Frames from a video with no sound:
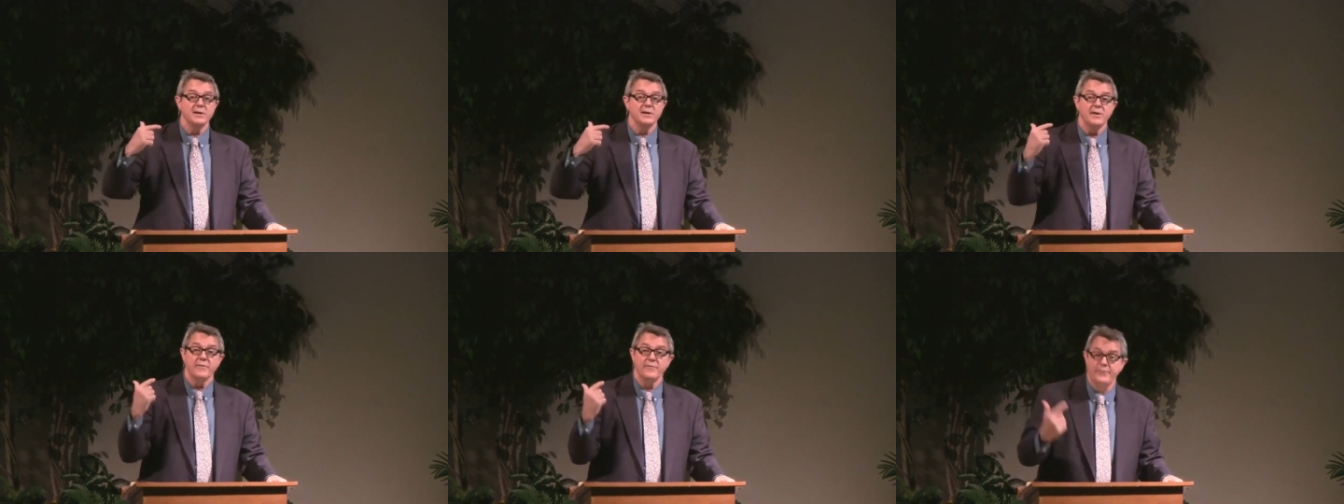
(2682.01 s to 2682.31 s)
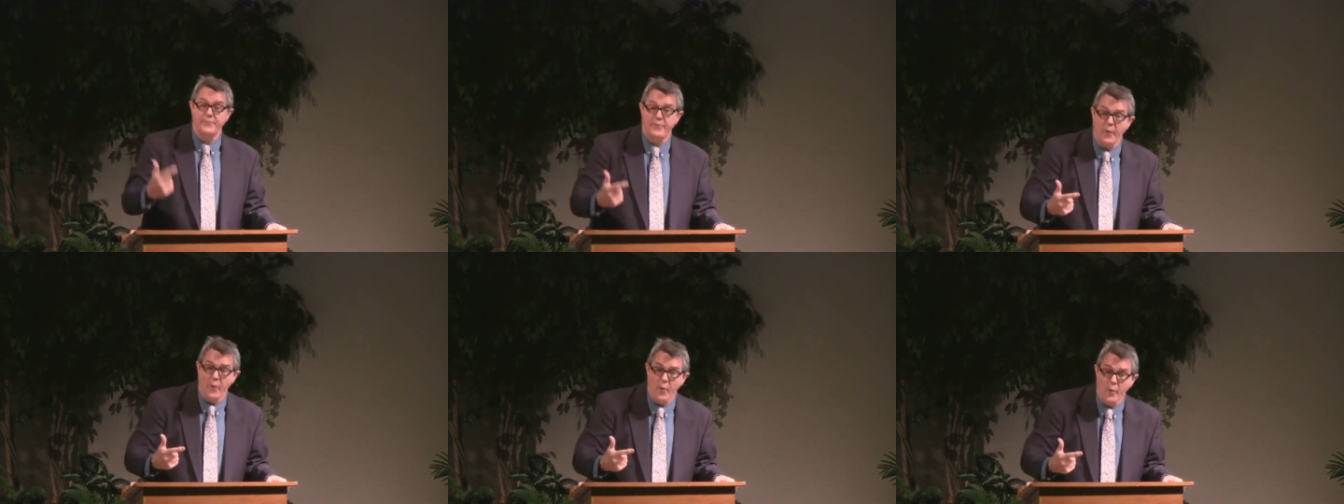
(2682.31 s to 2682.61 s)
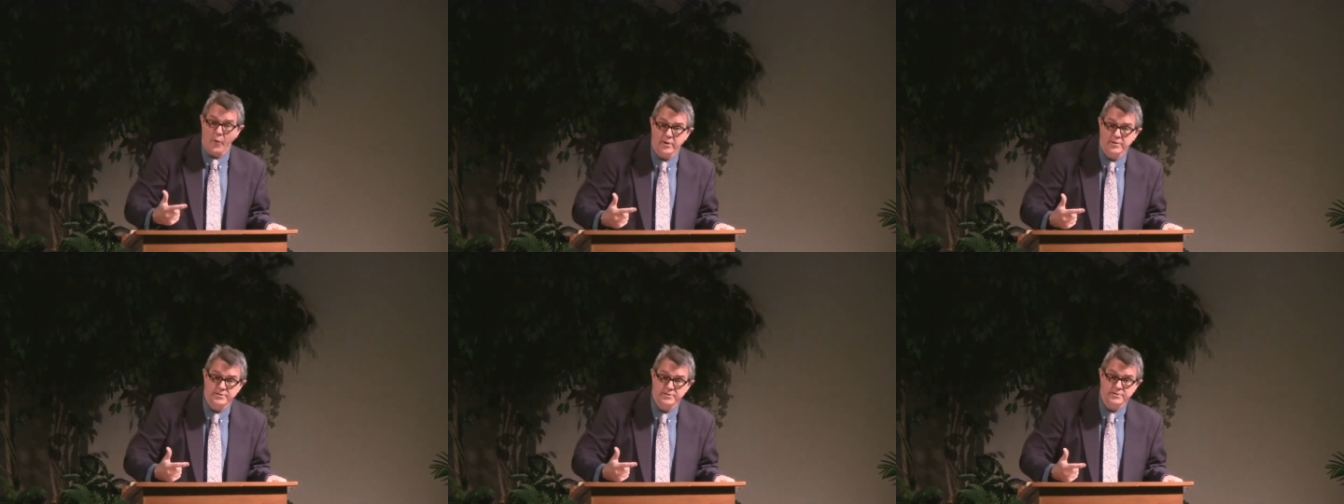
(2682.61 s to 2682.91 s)

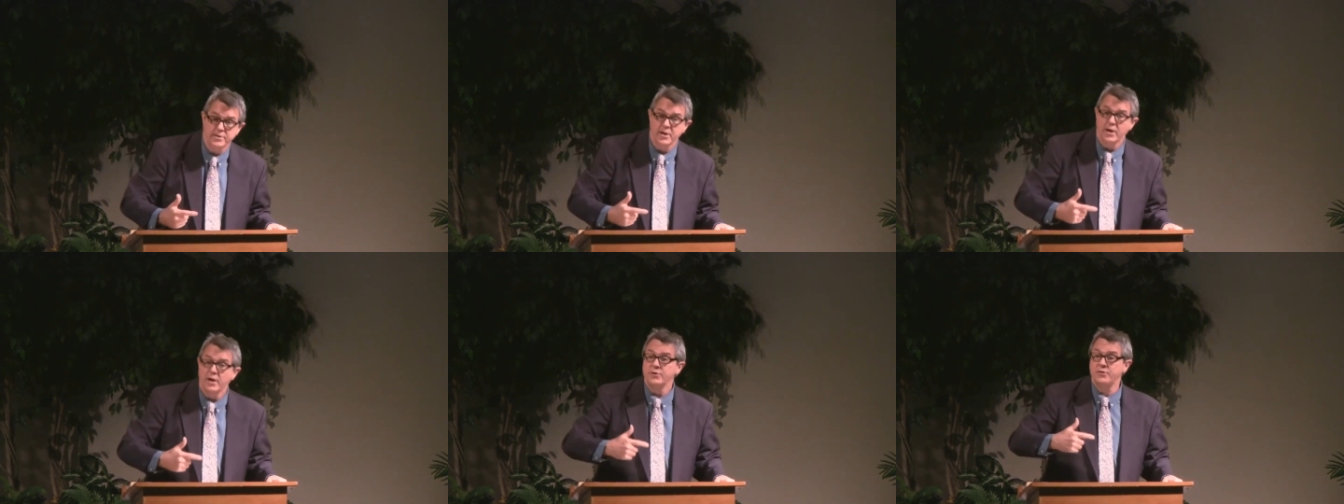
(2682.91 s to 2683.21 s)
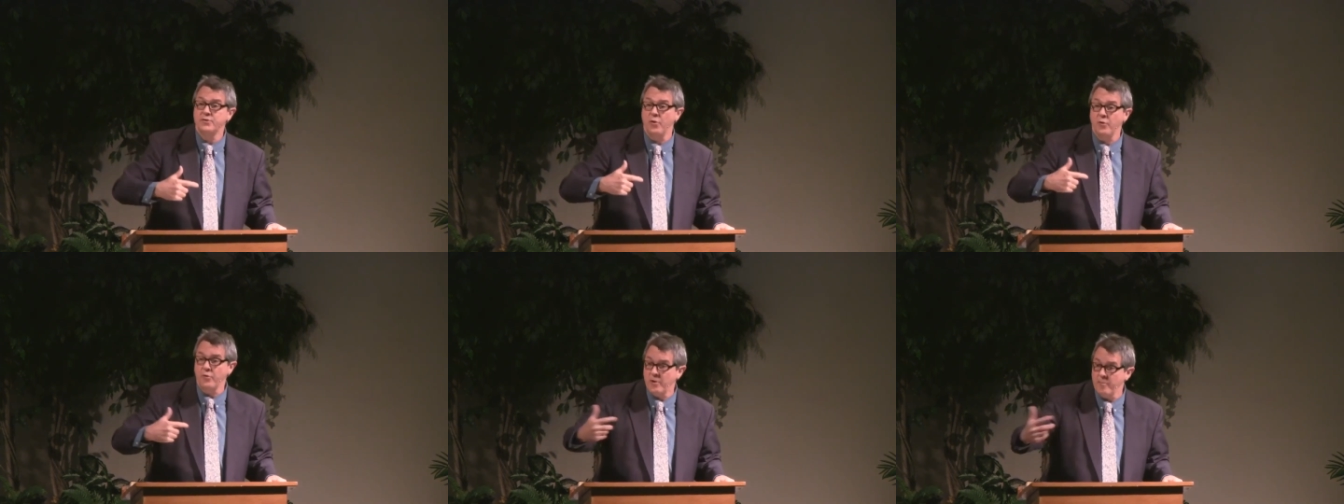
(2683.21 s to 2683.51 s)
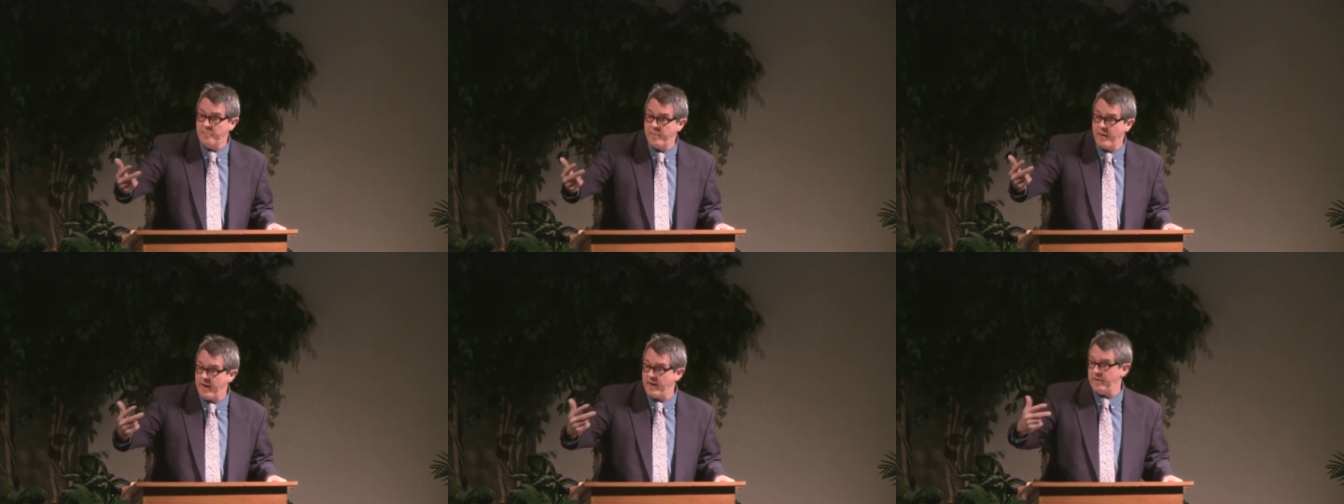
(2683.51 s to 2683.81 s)
Force to
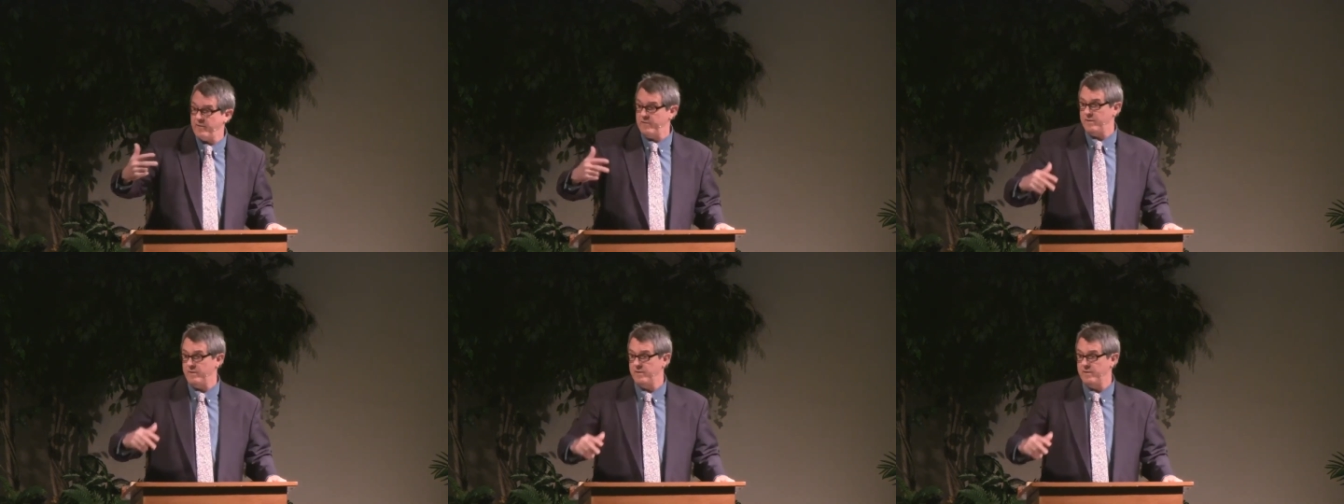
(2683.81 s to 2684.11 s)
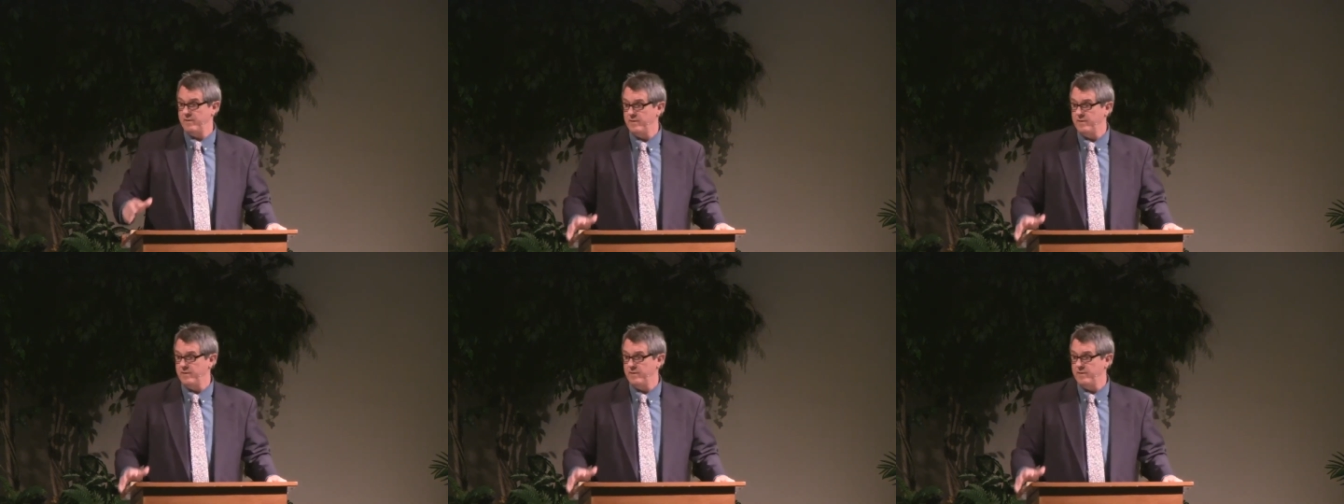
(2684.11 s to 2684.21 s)
compel.